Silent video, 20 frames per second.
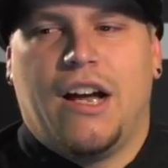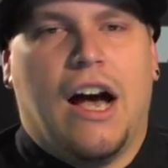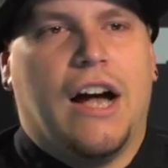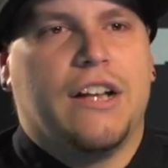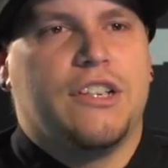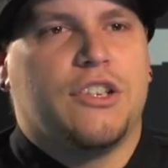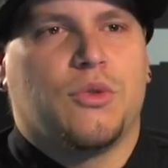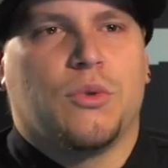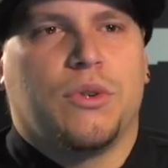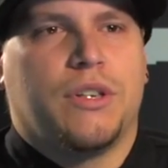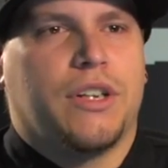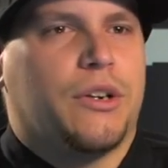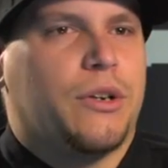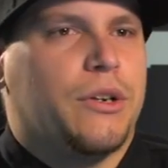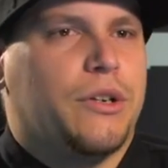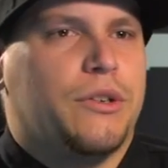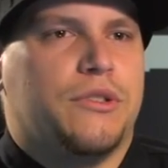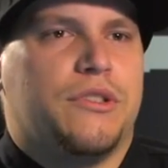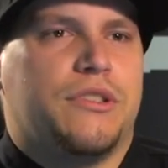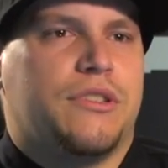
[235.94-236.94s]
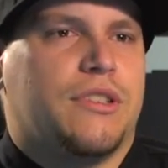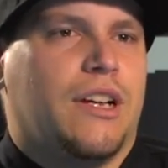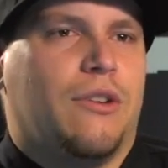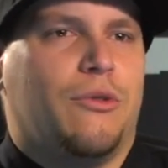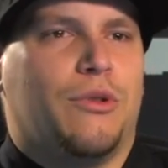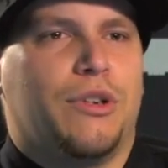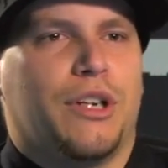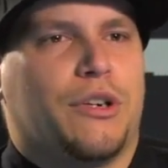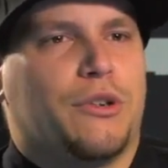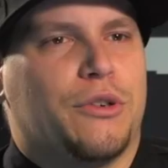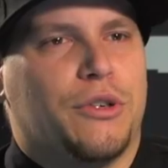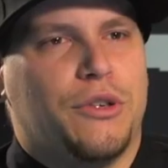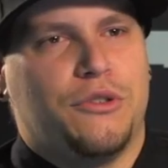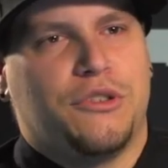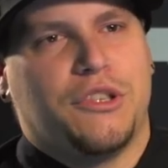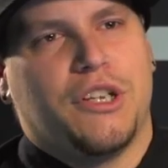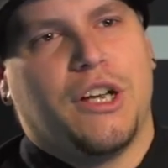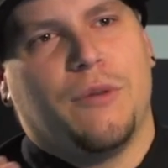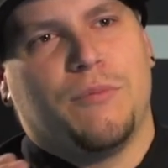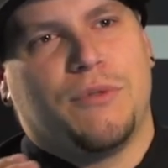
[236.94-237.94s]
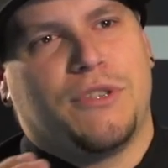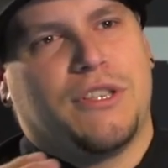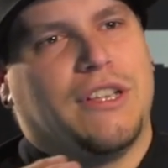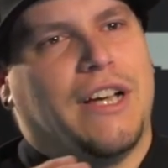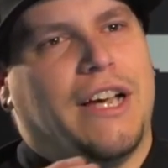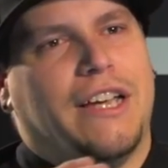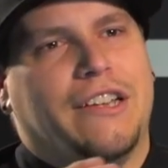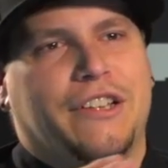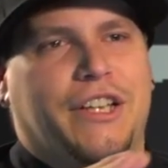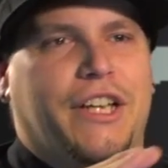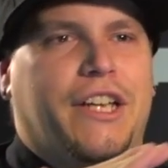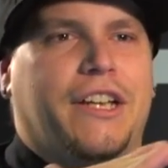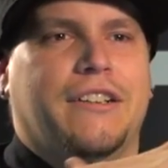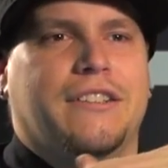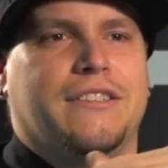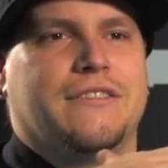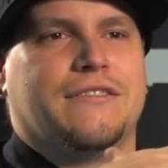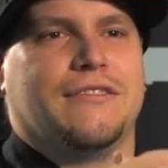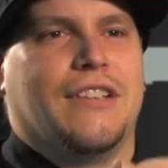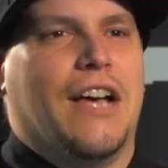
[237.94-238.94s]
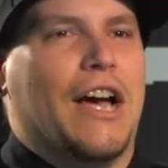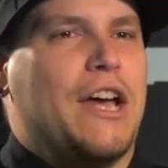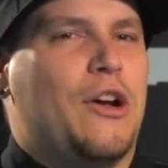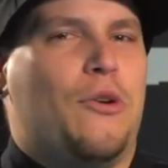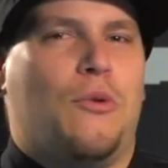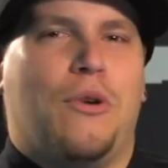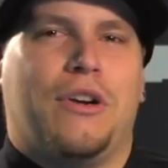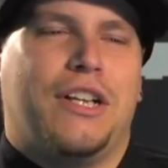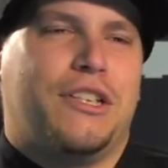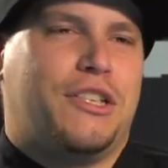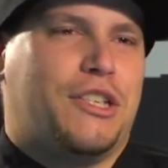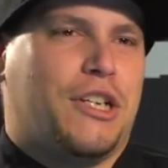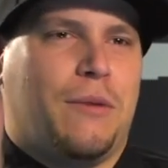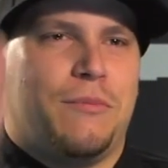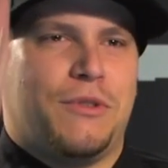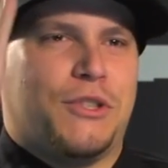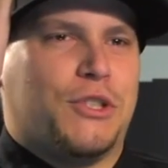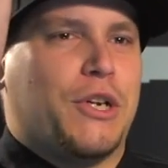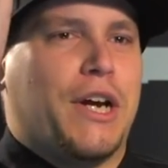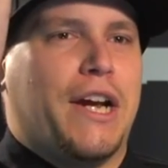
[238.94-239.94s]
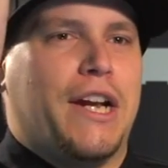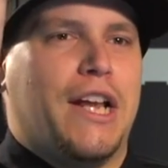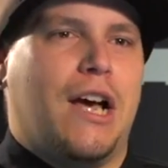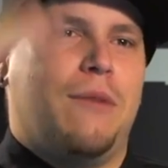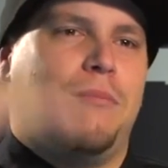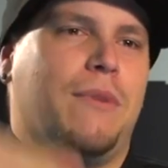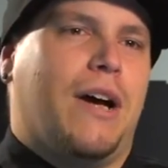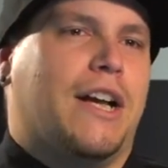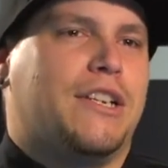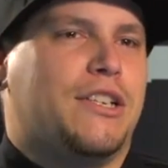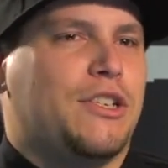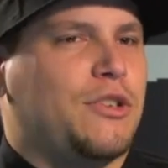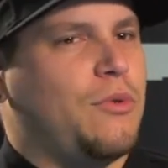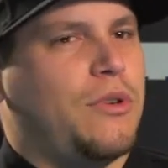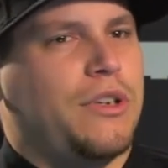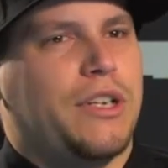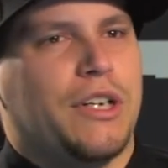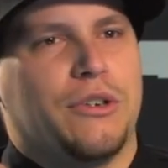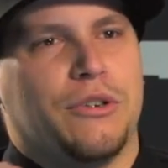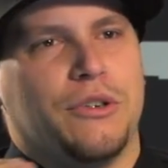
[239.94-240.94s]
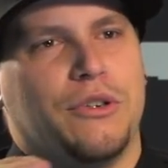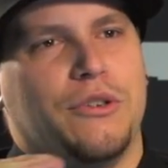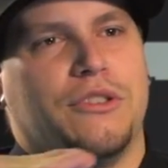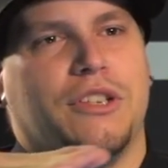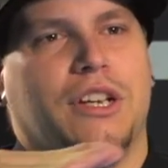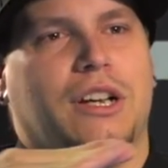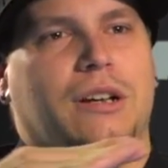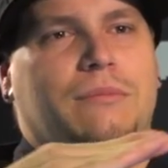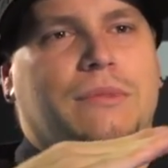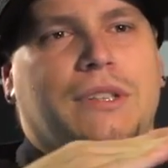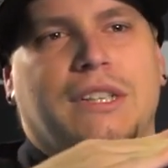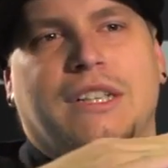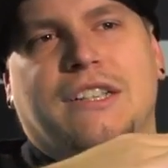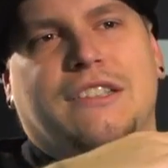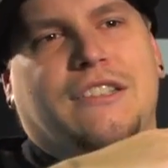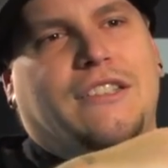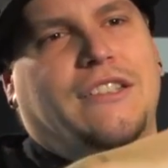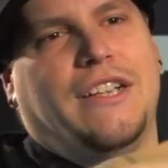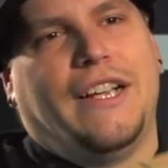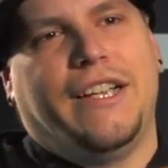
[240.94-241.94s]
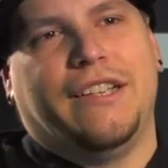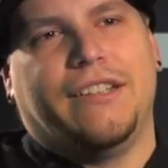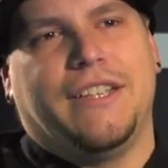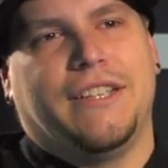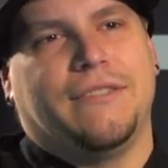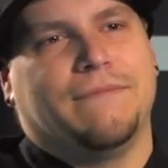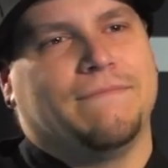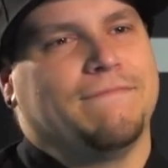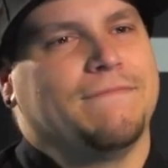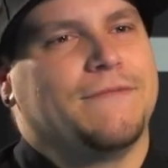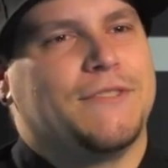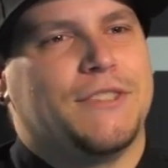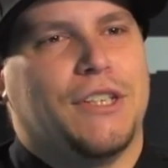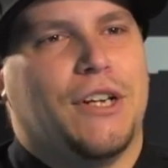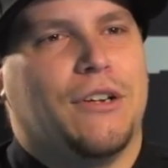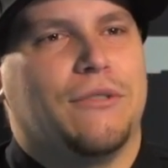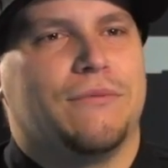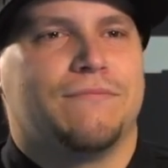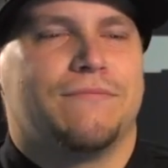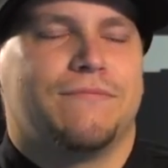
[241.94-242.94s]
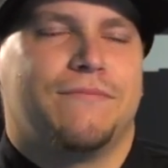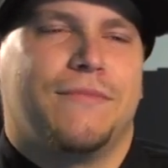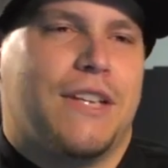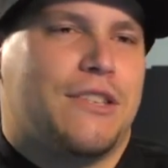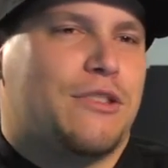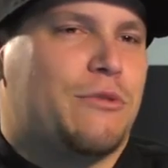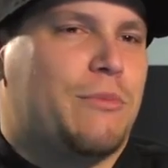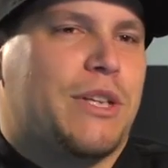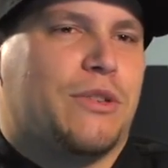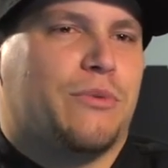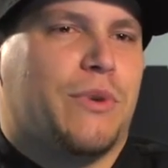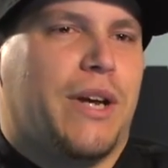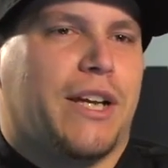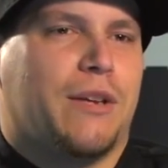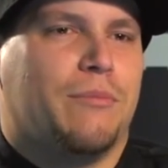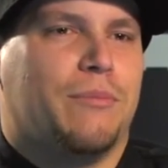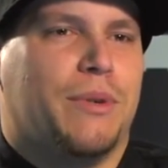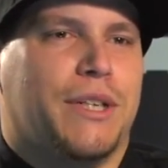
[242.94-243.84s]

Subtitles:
I just want to cruise. I want to cruise up slightly. I don't want to jump straight up. I just want to cruise up slightly. So that's the best way I can